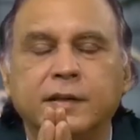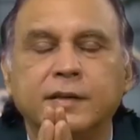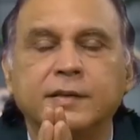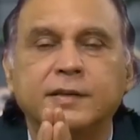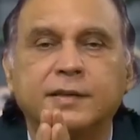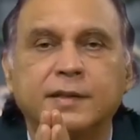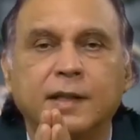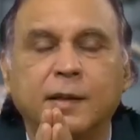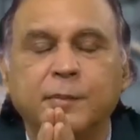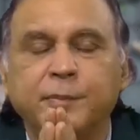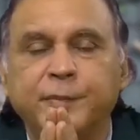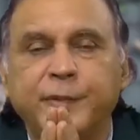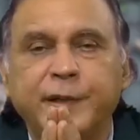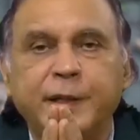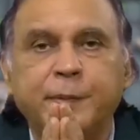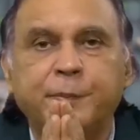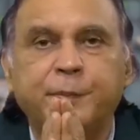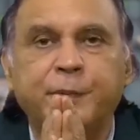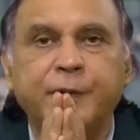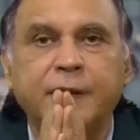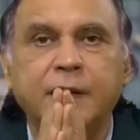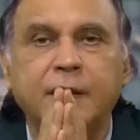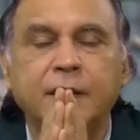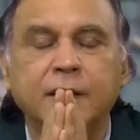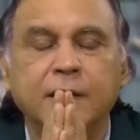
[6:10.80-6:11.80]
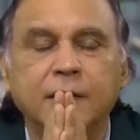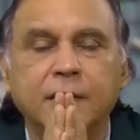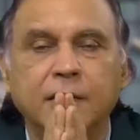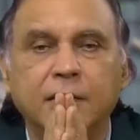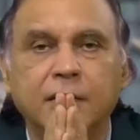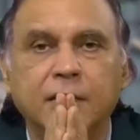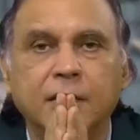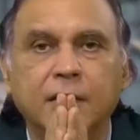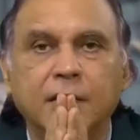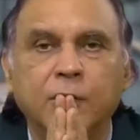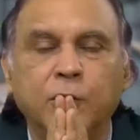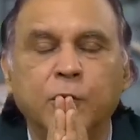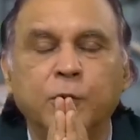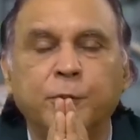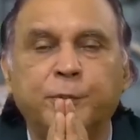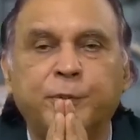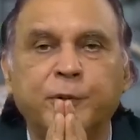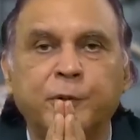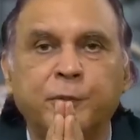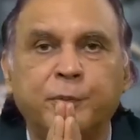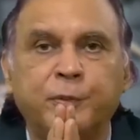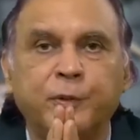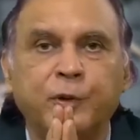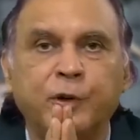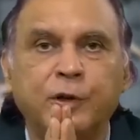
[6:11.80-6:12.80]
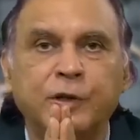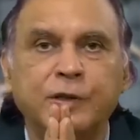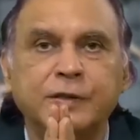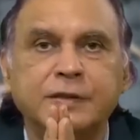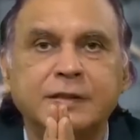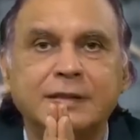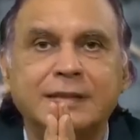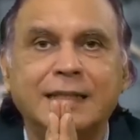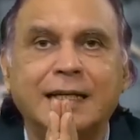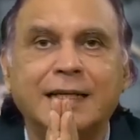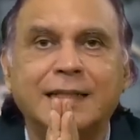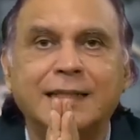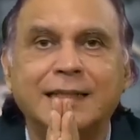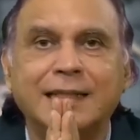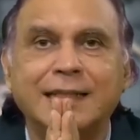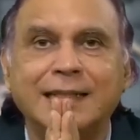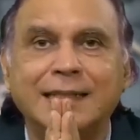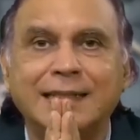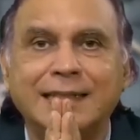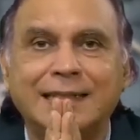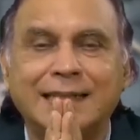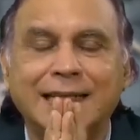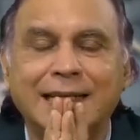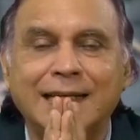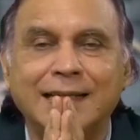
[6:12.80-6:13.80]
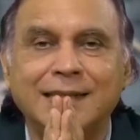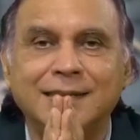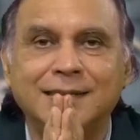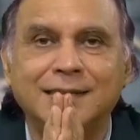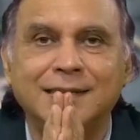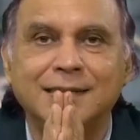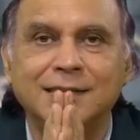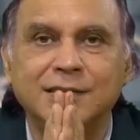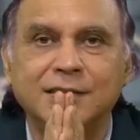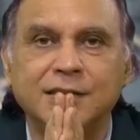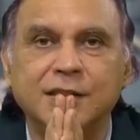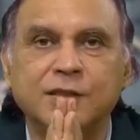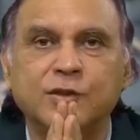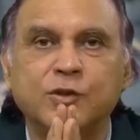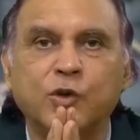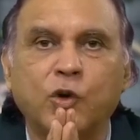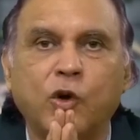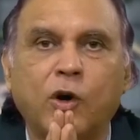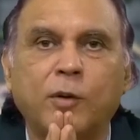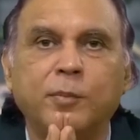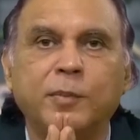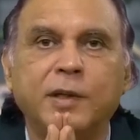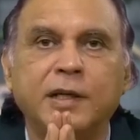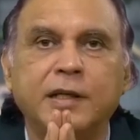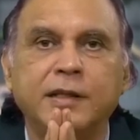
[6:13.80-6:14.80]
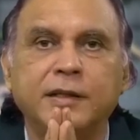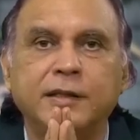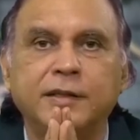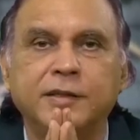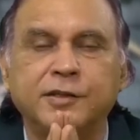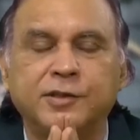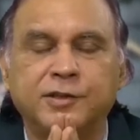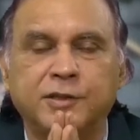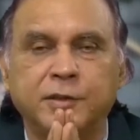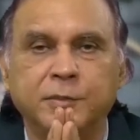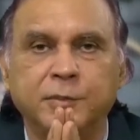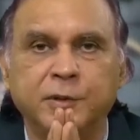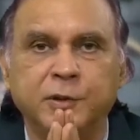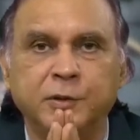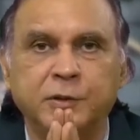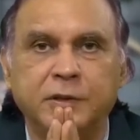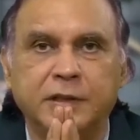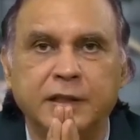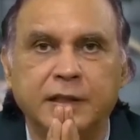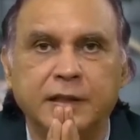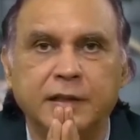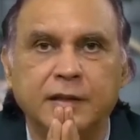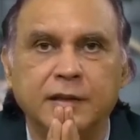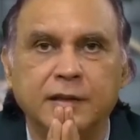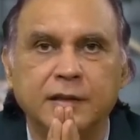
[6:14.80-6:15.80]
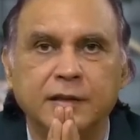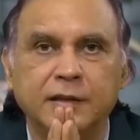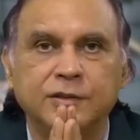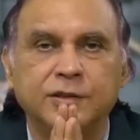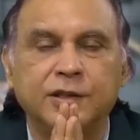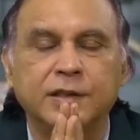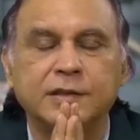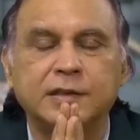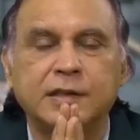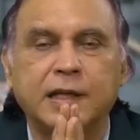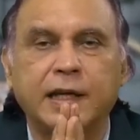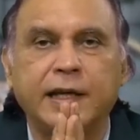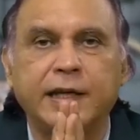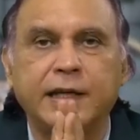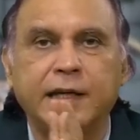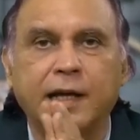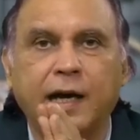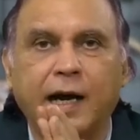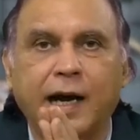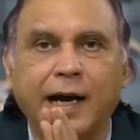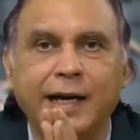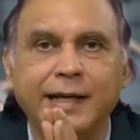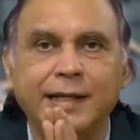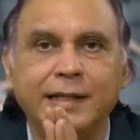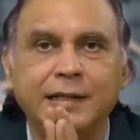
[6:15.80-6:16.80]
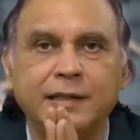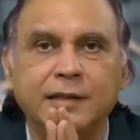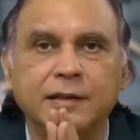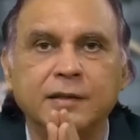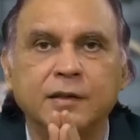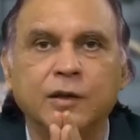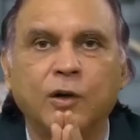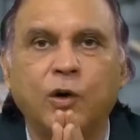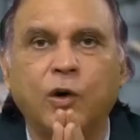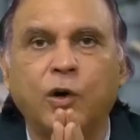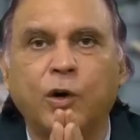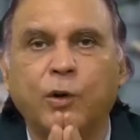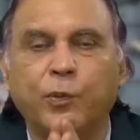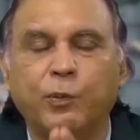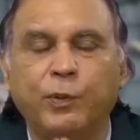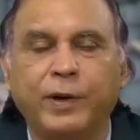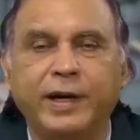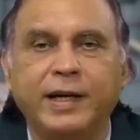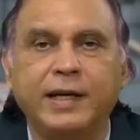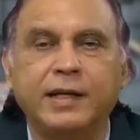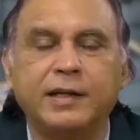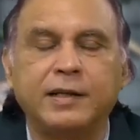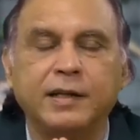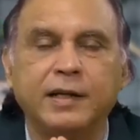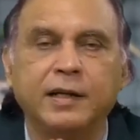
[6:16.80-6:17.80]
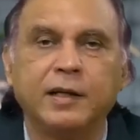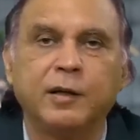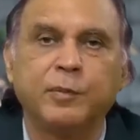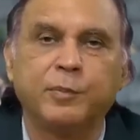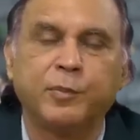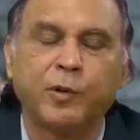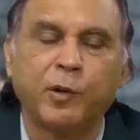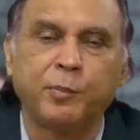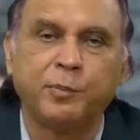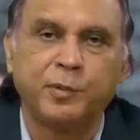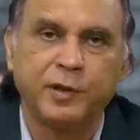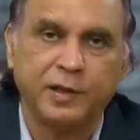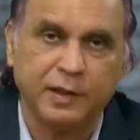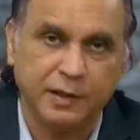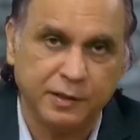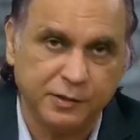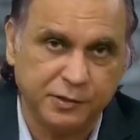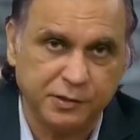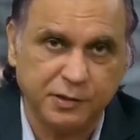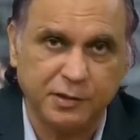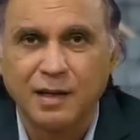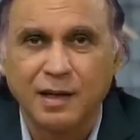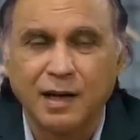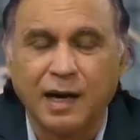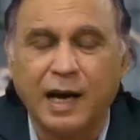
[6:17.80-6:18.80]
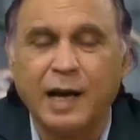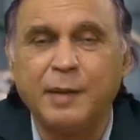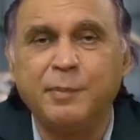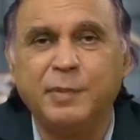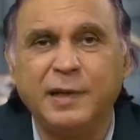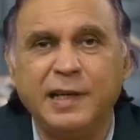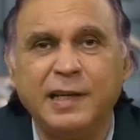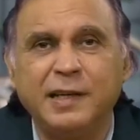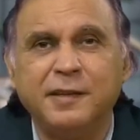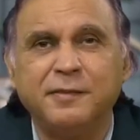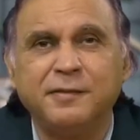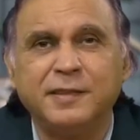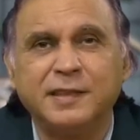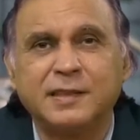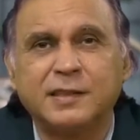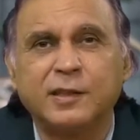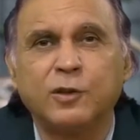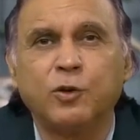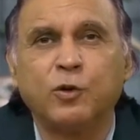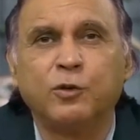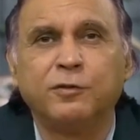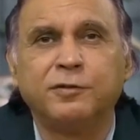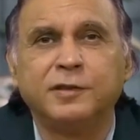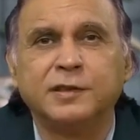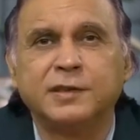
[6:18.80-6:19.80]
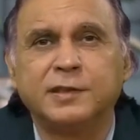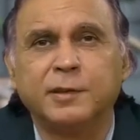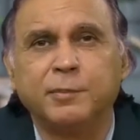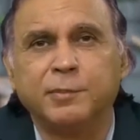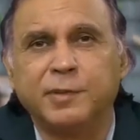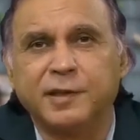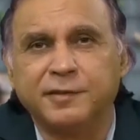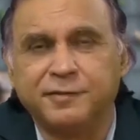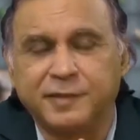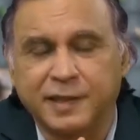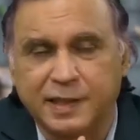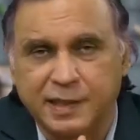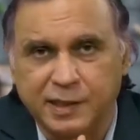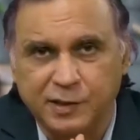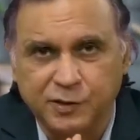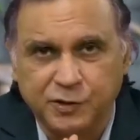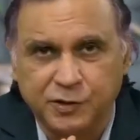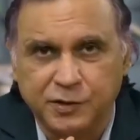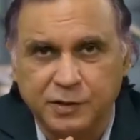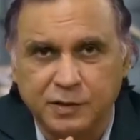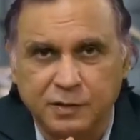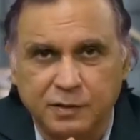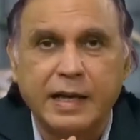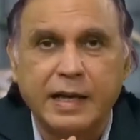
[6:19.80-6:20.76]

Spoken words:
There's some people who propose that intelligence is normally distributed, just like height or weight in a population. I believe it's an oversimplification.